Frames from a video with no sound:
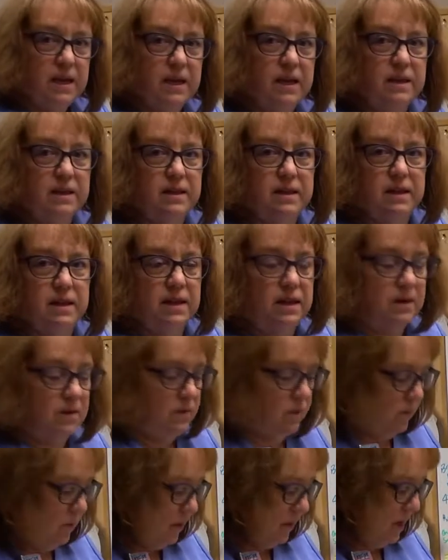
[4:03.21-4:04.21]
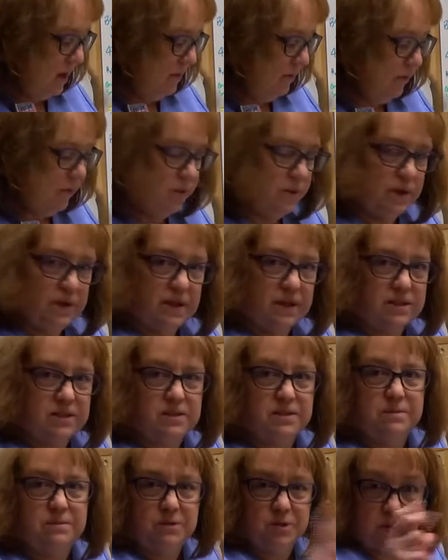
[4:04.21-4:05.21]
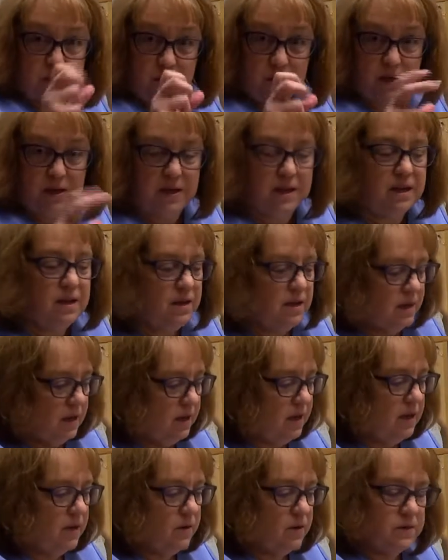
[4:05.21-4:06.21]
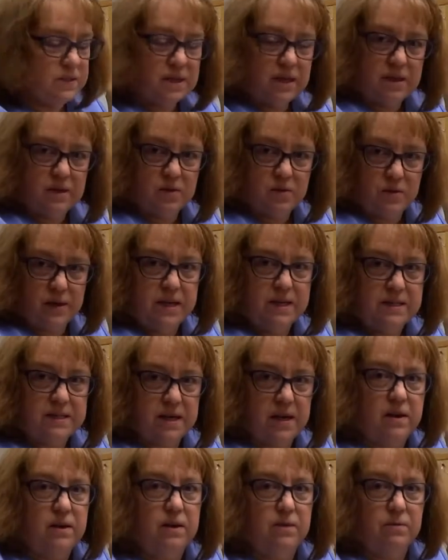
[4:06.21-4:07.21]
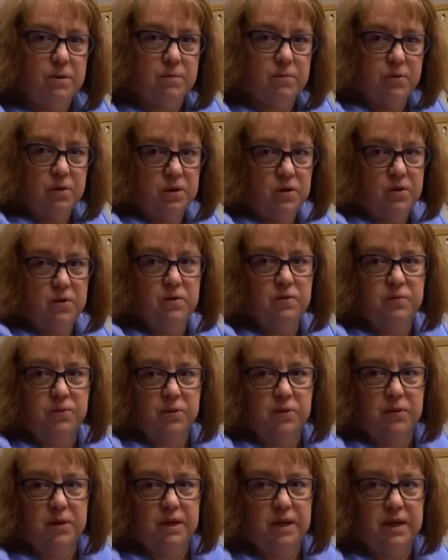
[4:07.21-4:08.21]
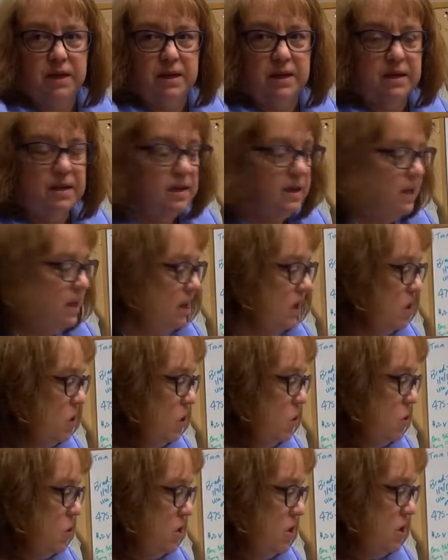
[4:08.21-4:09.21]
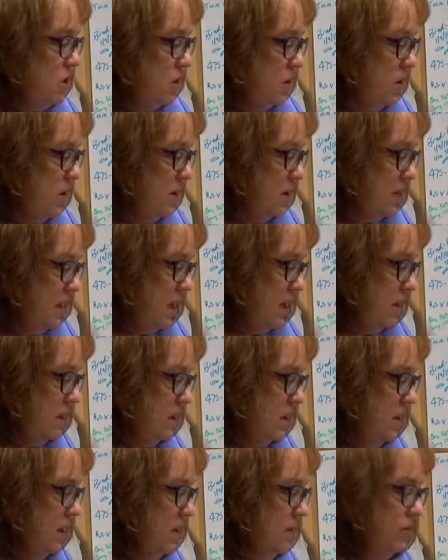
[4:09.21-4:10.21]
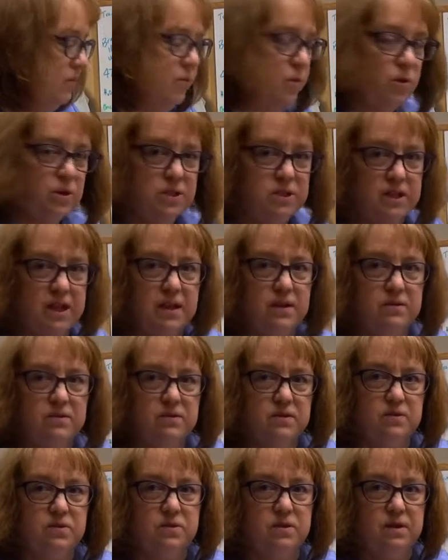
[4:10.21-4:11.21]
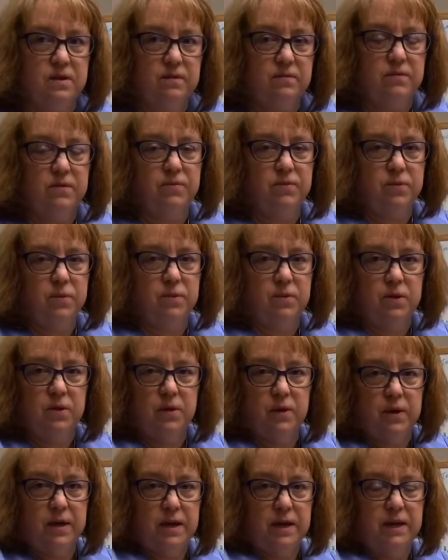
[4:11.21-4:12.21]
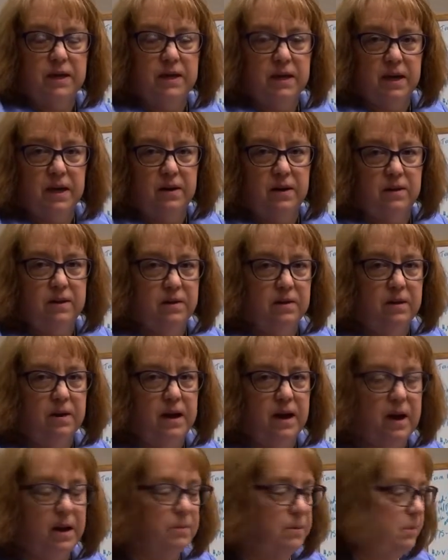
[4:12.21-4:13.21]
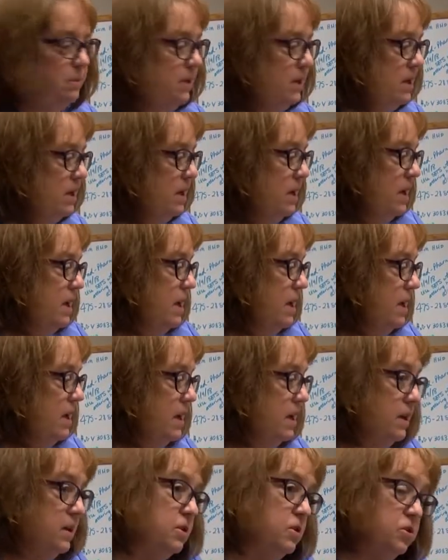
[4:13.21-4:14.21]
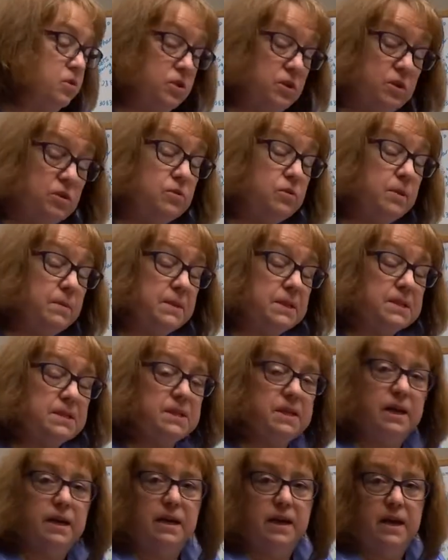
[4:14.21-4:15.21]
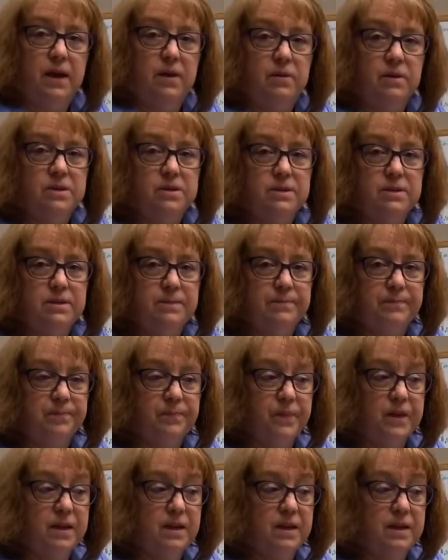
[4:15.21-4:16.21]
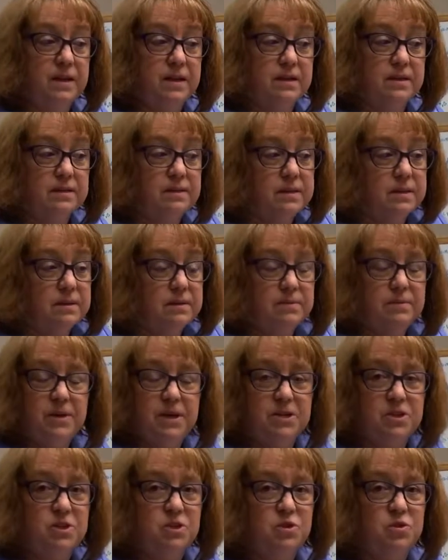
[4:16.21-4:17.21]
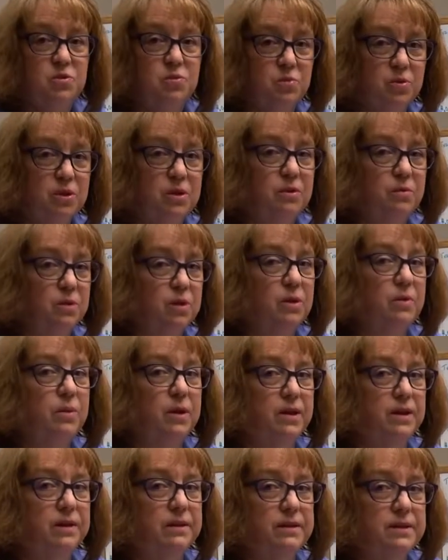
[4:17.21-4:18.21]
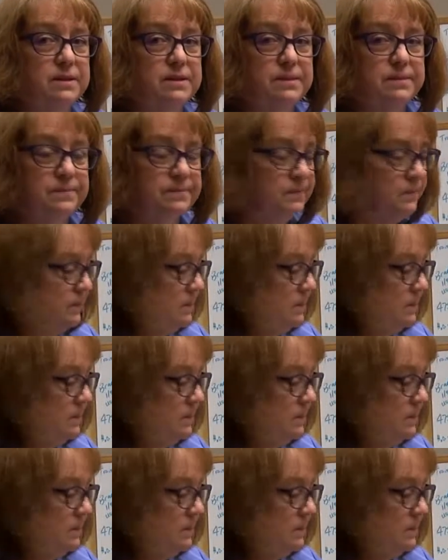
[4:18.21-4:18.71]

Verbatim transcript: and then when that fluid gets dirty, it goes ahead and drains out, and we put new fluid in. And usually during the night, they'll have four cycles of the fluid going in and out of their abdomen, and usually the treatment's nine hours, and uh, patients do really, really well on this.